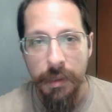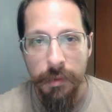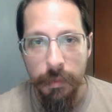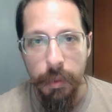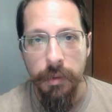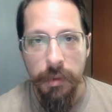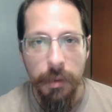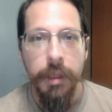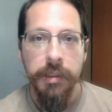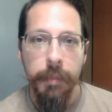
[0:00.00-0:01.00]
set some
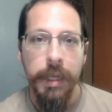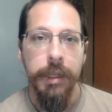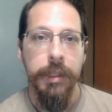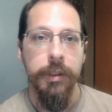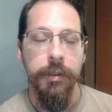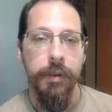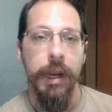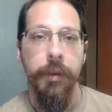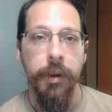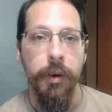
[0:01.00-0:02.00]
personal expectations
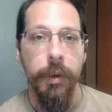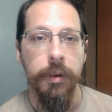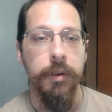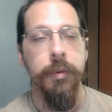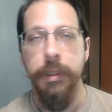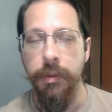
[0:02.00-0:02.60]
for how they're going to do,